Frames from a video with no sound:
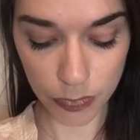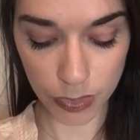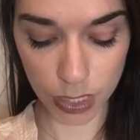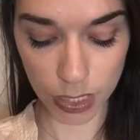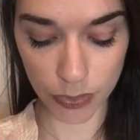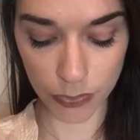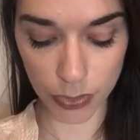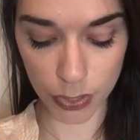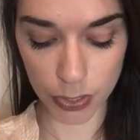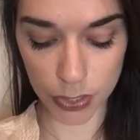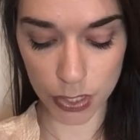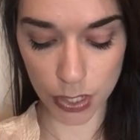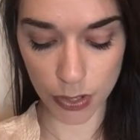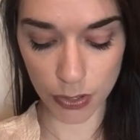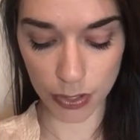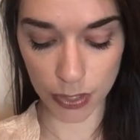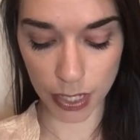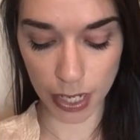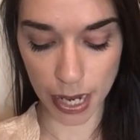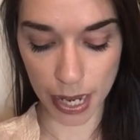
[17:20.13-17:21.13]
If there's
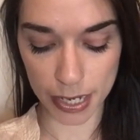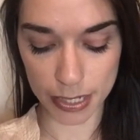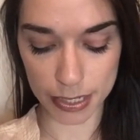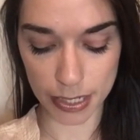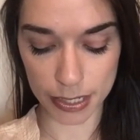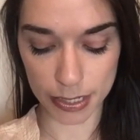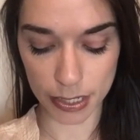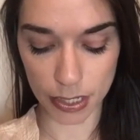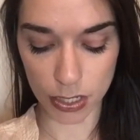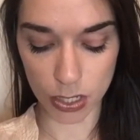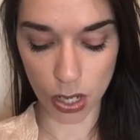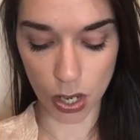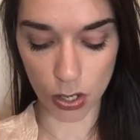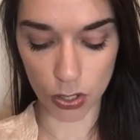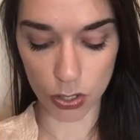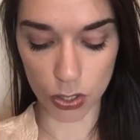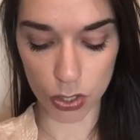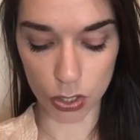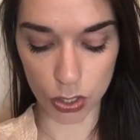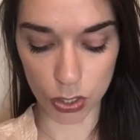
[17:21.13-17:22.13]
nothing that Access can
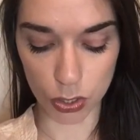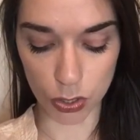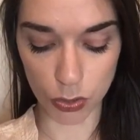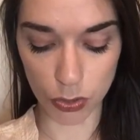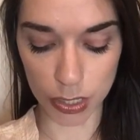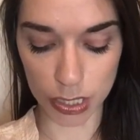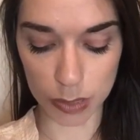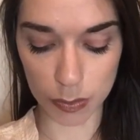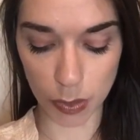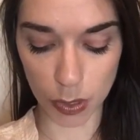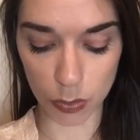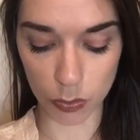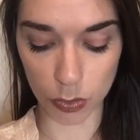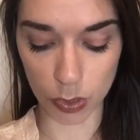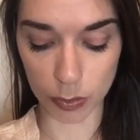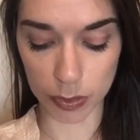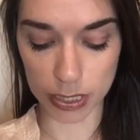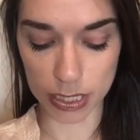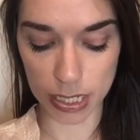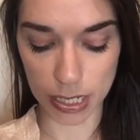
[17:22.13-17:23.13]
undo, this button will
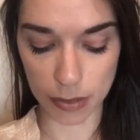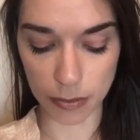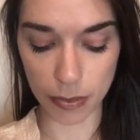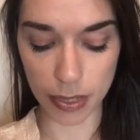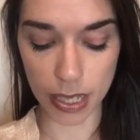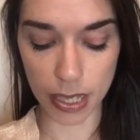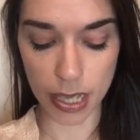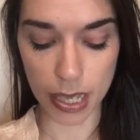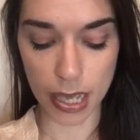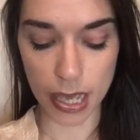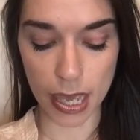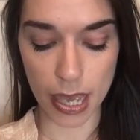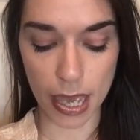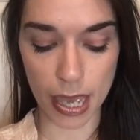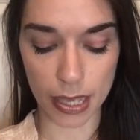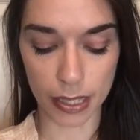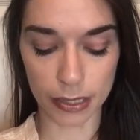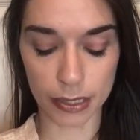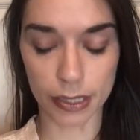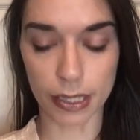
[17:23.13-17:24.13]
be dim,
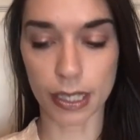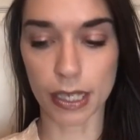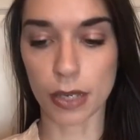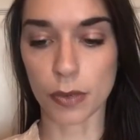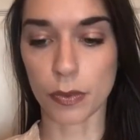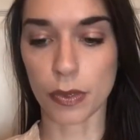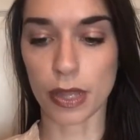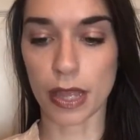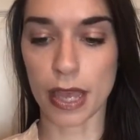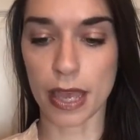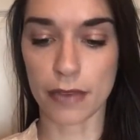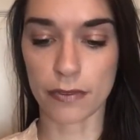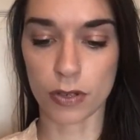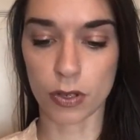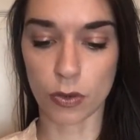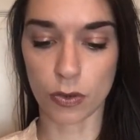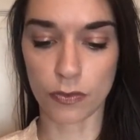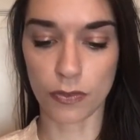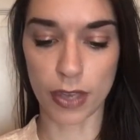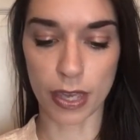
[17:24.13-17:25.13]
and clicking it will have no
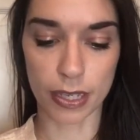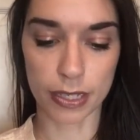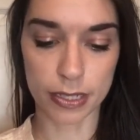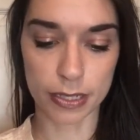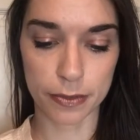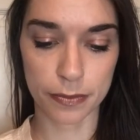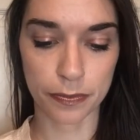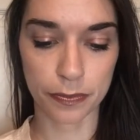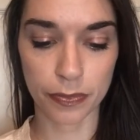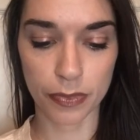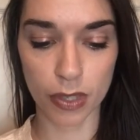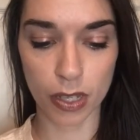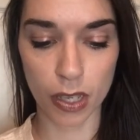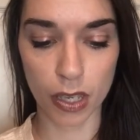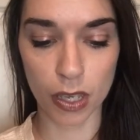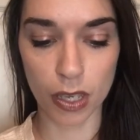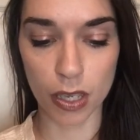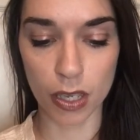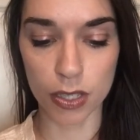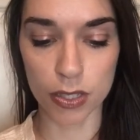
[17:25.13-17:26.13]
effect.
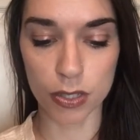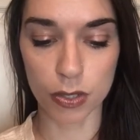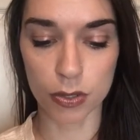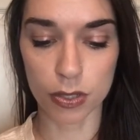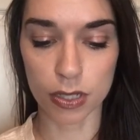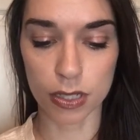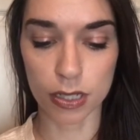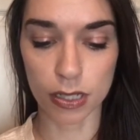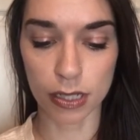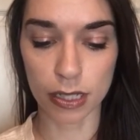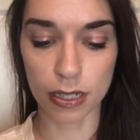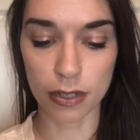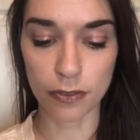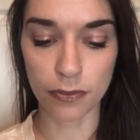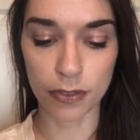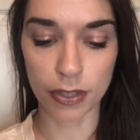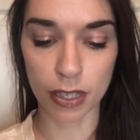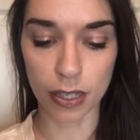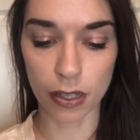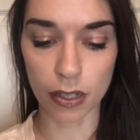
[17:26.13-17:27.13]
So to delete a
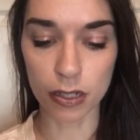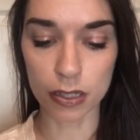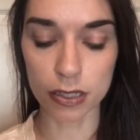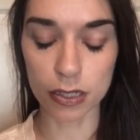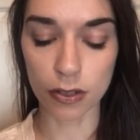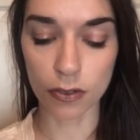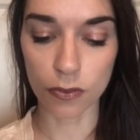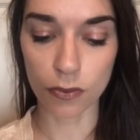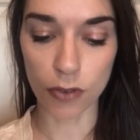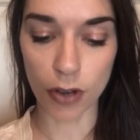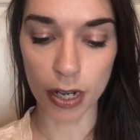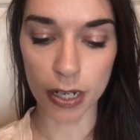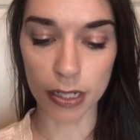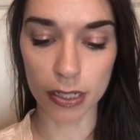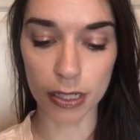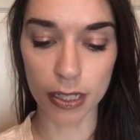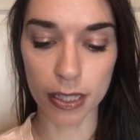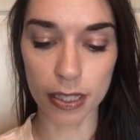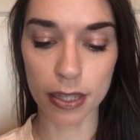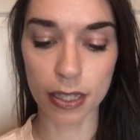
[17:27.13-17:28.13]
field,
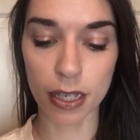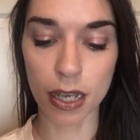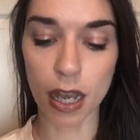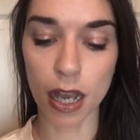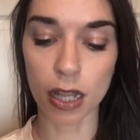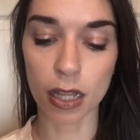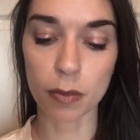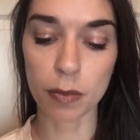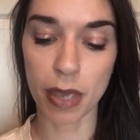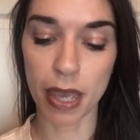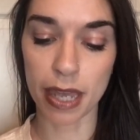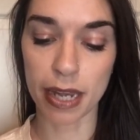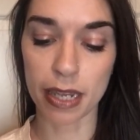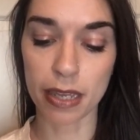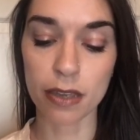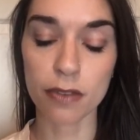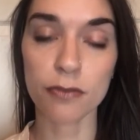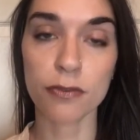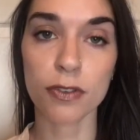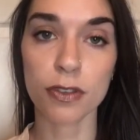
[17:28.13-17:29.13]
right-click the column
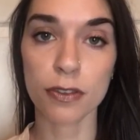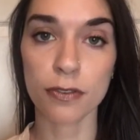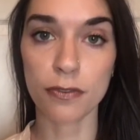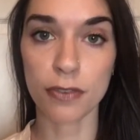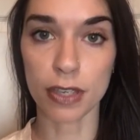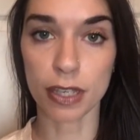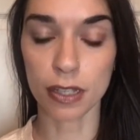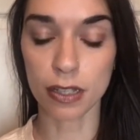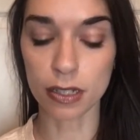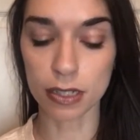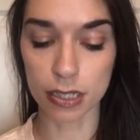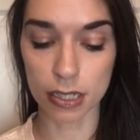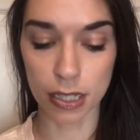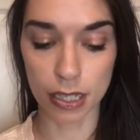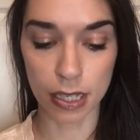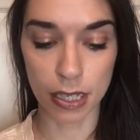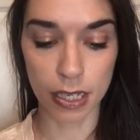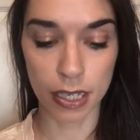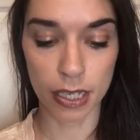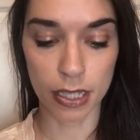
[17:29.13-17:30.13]
heading for the field,
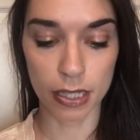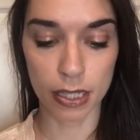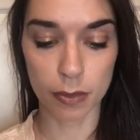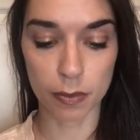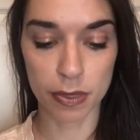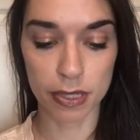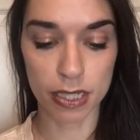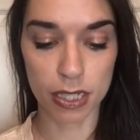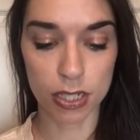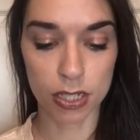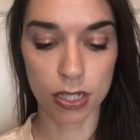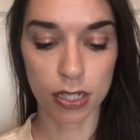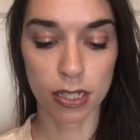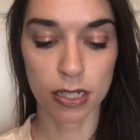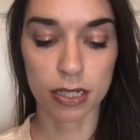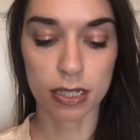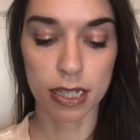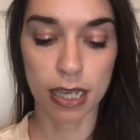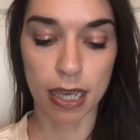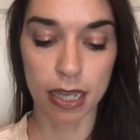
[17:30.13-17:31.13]
the position
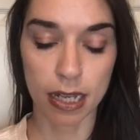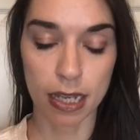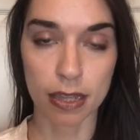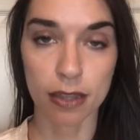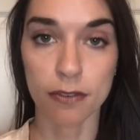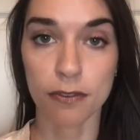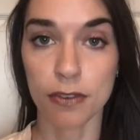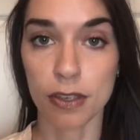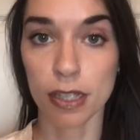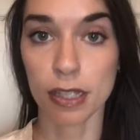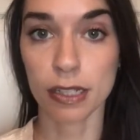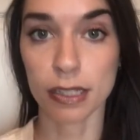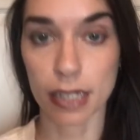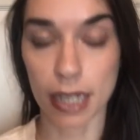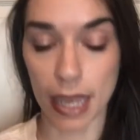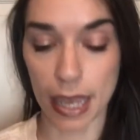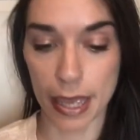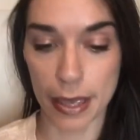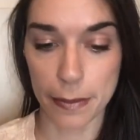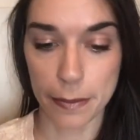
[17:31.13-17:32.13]
containing the field
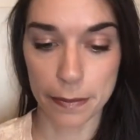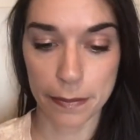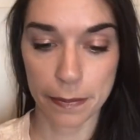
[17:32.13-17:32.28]
name,